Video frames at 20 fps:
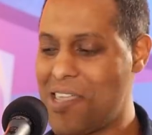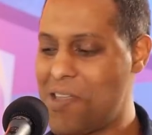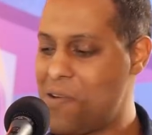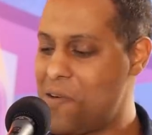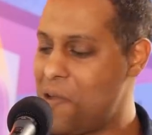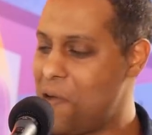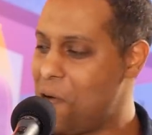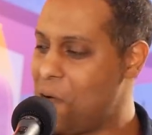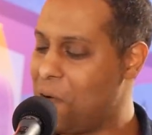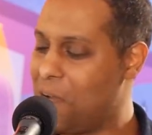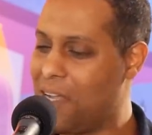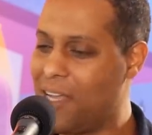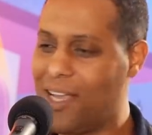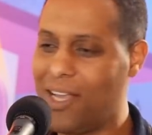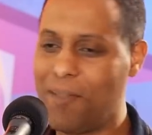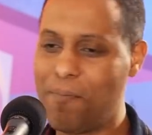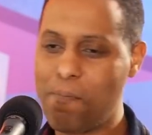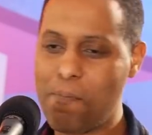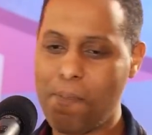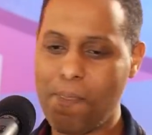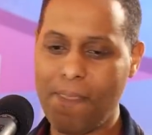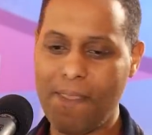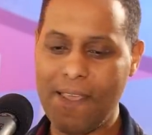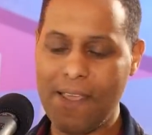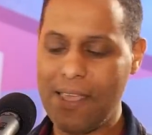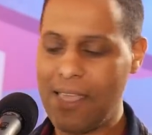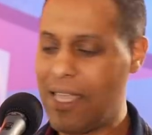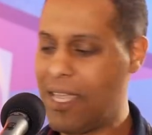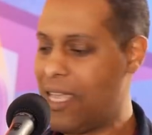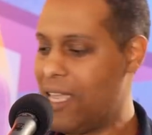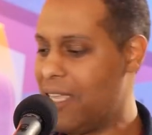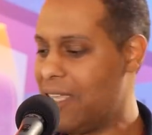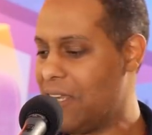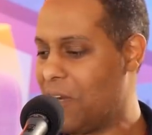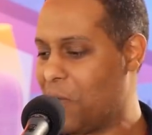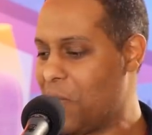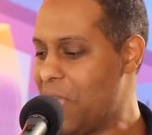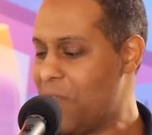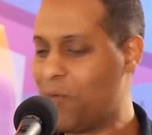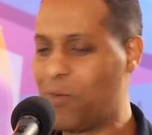you know,
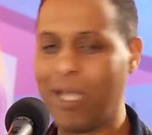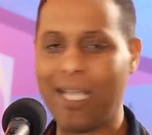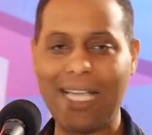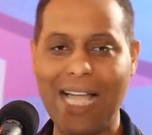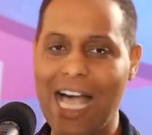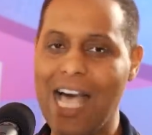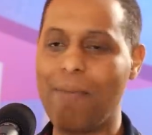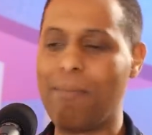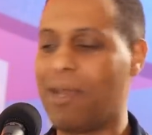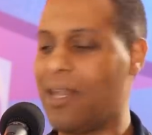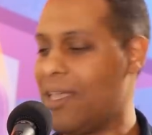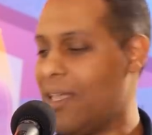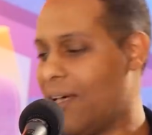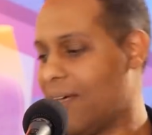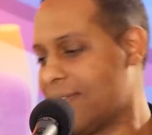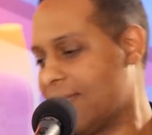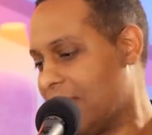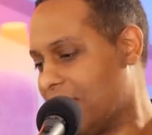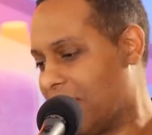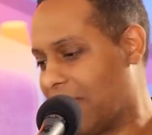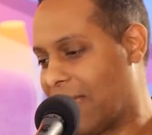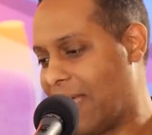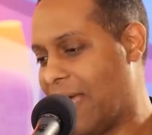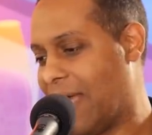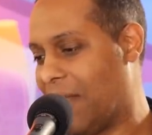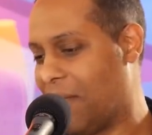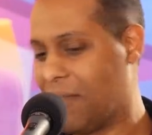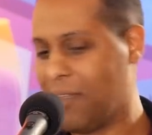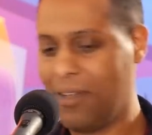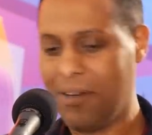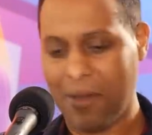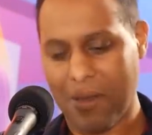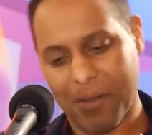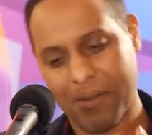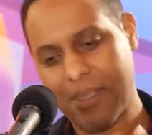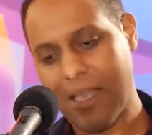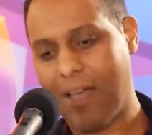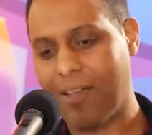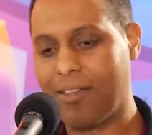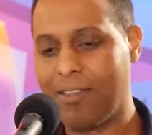even with comedy, y'all seen the kind of, you know,
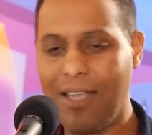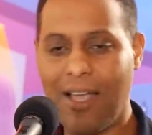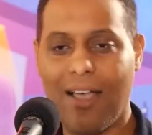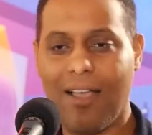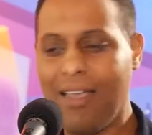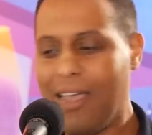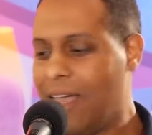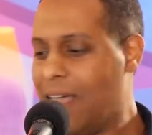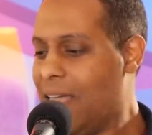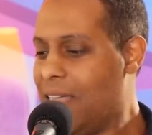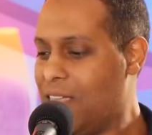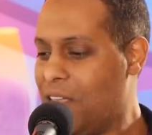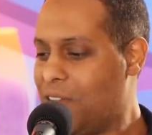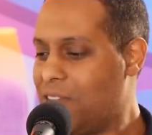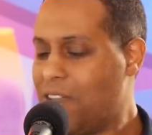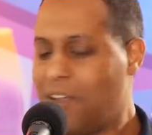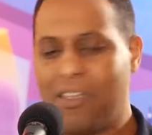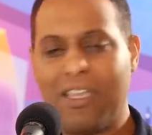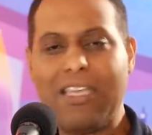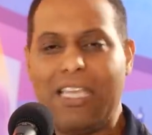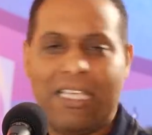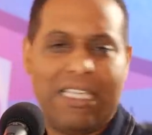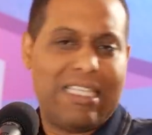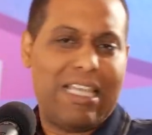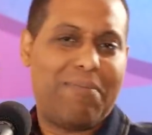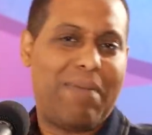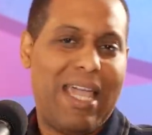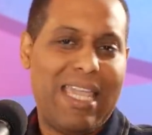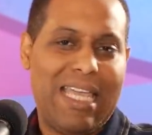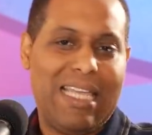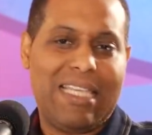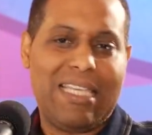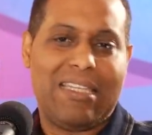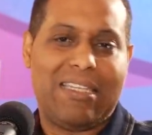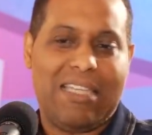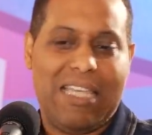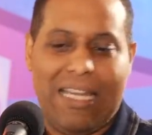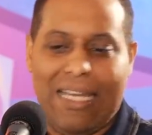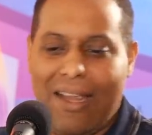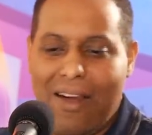somehow you
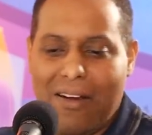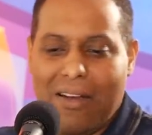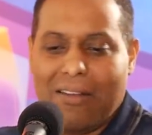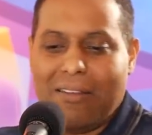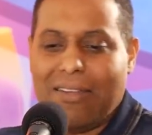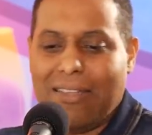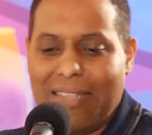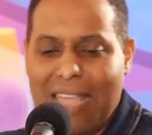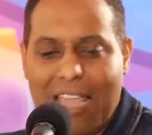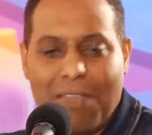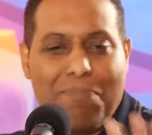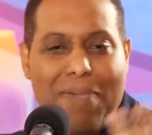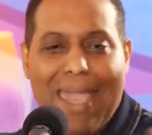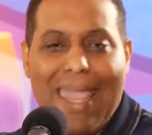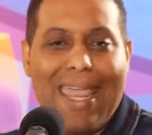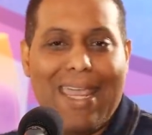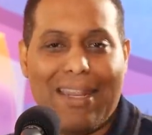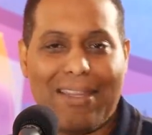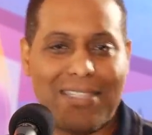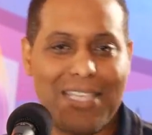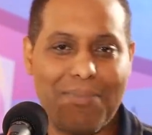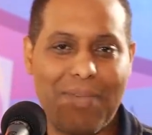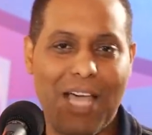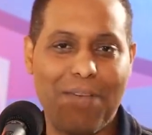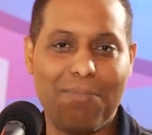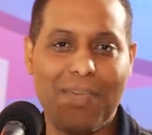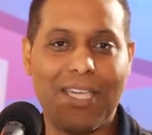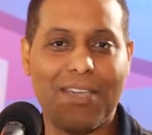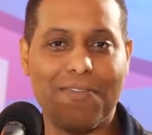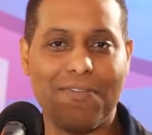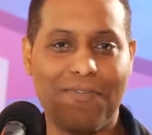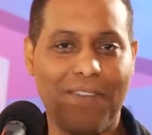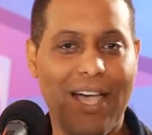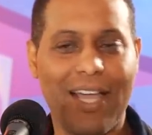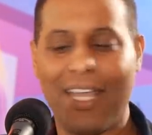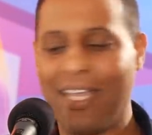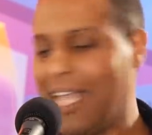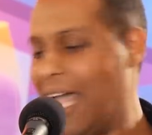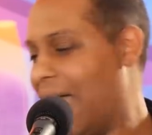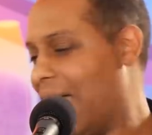learn to take pain and somehow make it
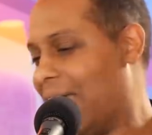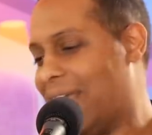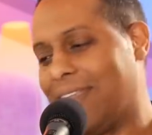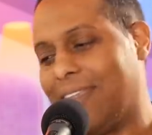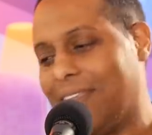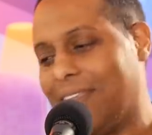funny. Yeah,